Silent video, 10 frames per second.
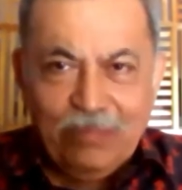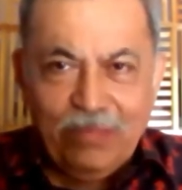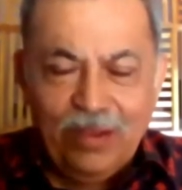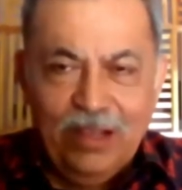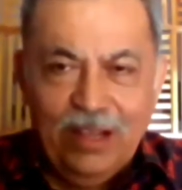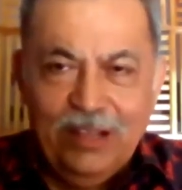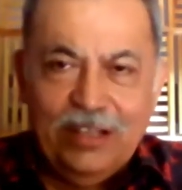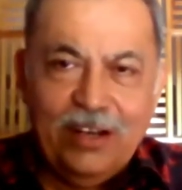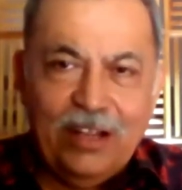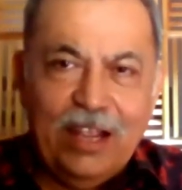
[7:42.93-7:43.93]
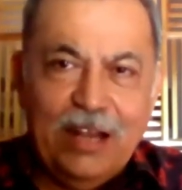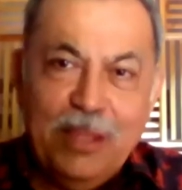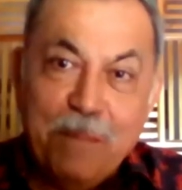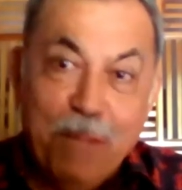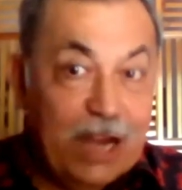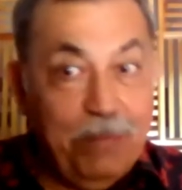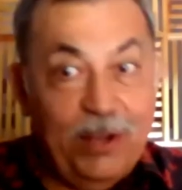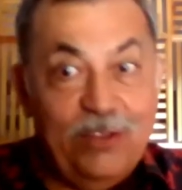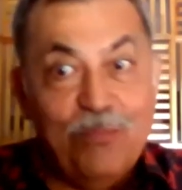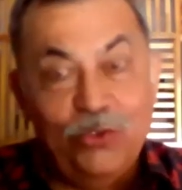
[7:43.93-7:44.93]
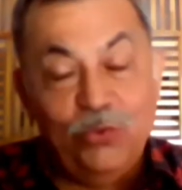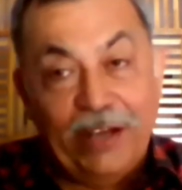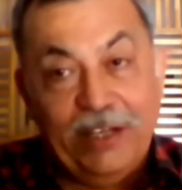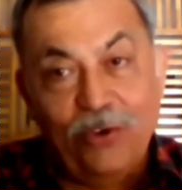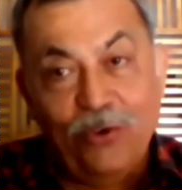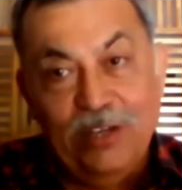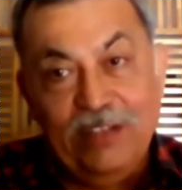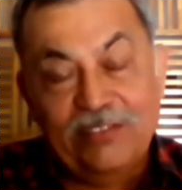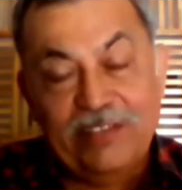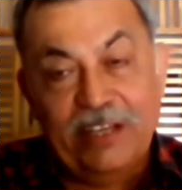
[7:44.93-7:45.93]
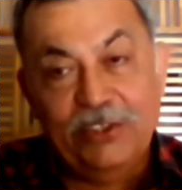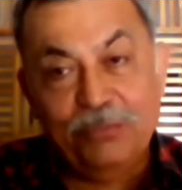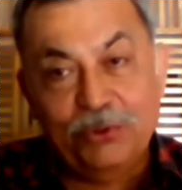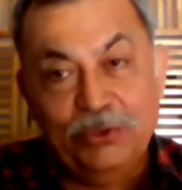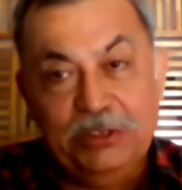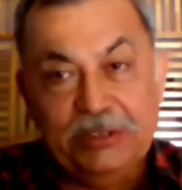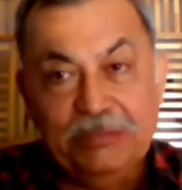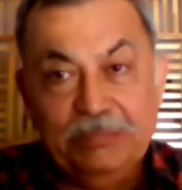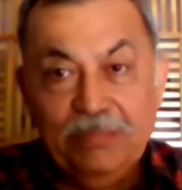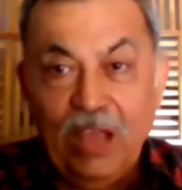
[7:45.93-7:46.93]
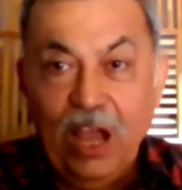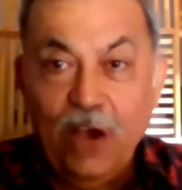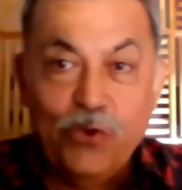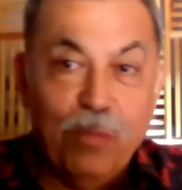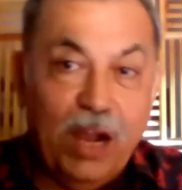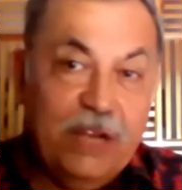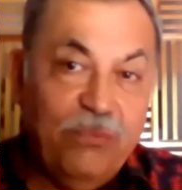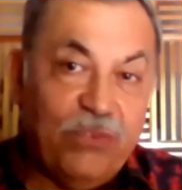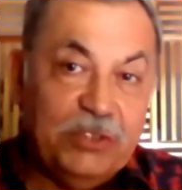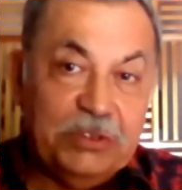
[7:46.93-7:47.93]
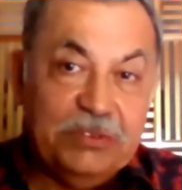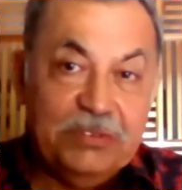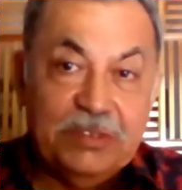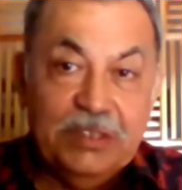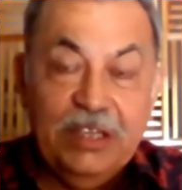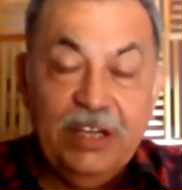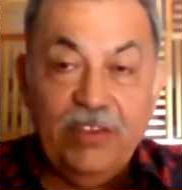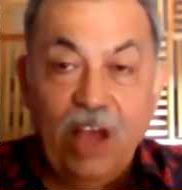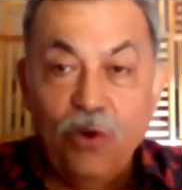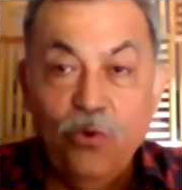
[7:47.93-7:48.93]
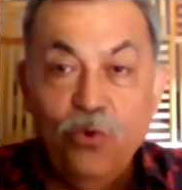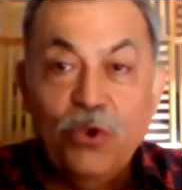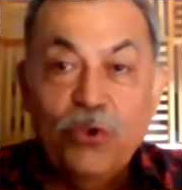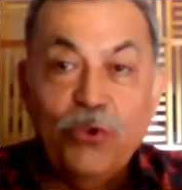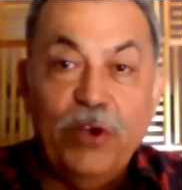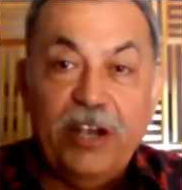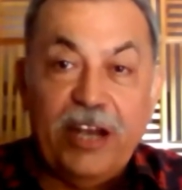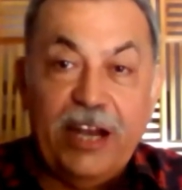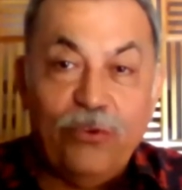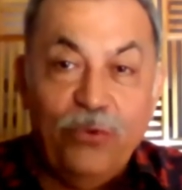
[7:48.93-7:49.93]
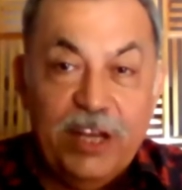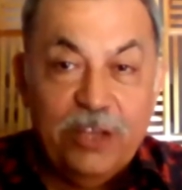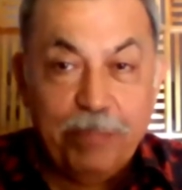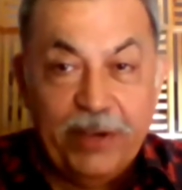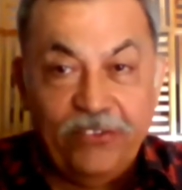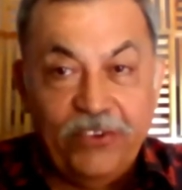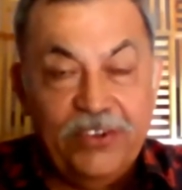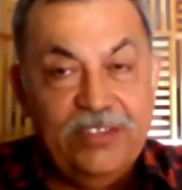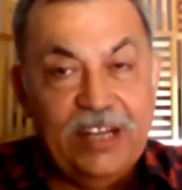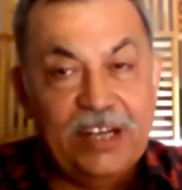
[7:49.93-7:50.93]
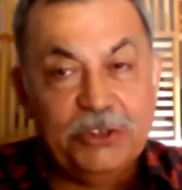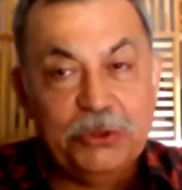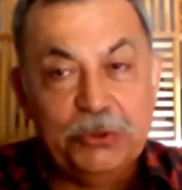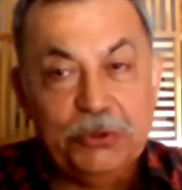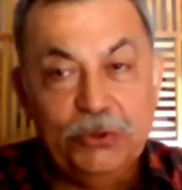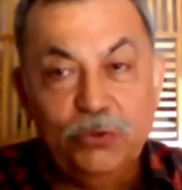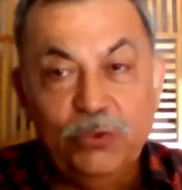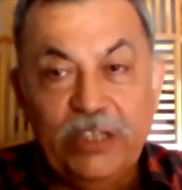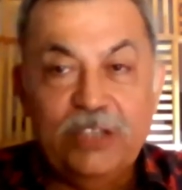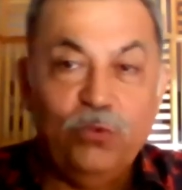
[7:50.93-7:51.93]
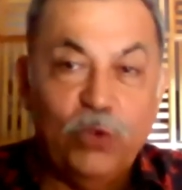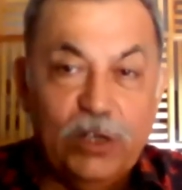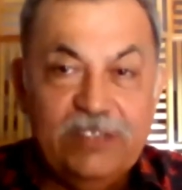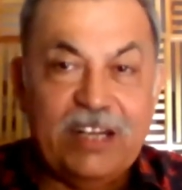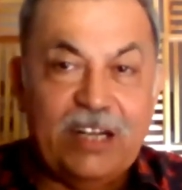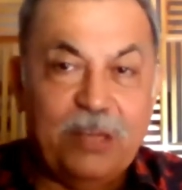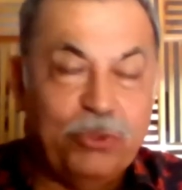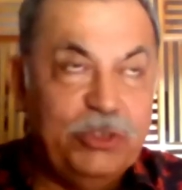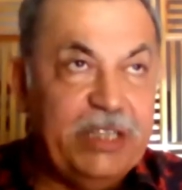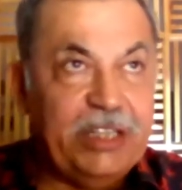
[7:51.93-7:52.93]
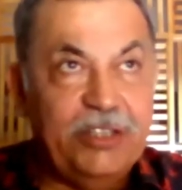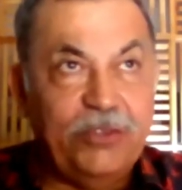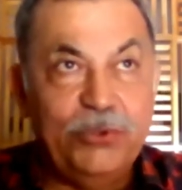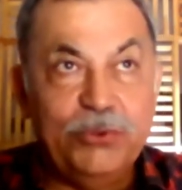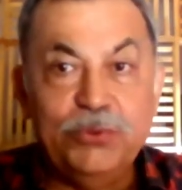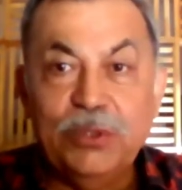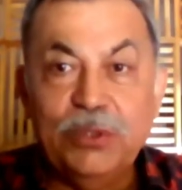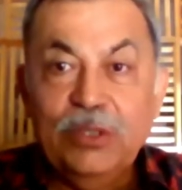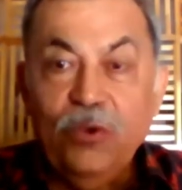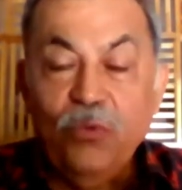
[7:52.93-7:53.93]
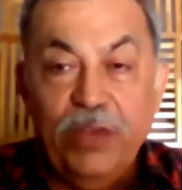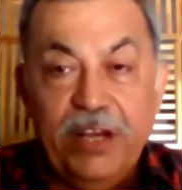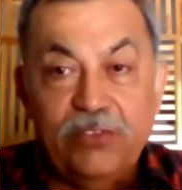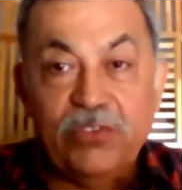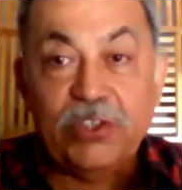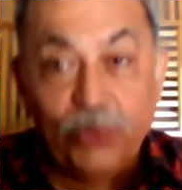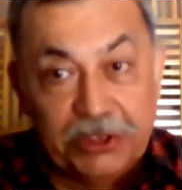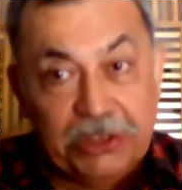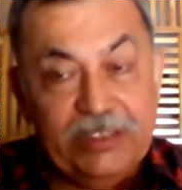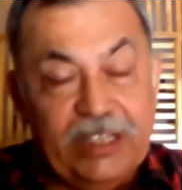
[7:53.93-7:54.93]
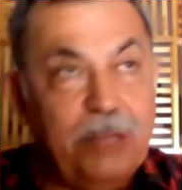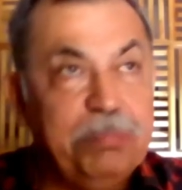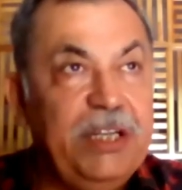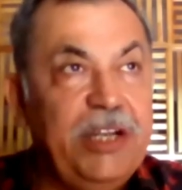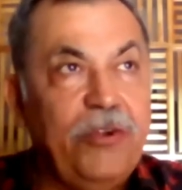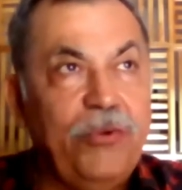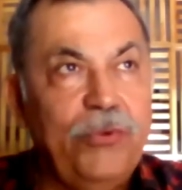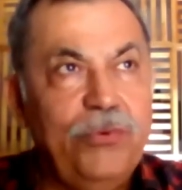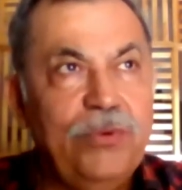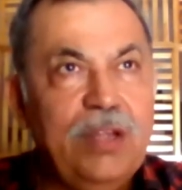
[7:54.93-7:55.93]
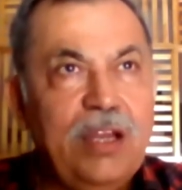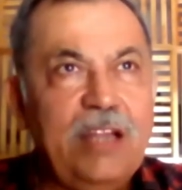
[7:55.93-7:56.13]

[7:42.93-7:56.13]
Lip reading: And the mind plays the most vital role in the selection procedure. How your mind functions is how you interact with various pictures that are shown to you, various words that are projected to you, various situations that are painted to you.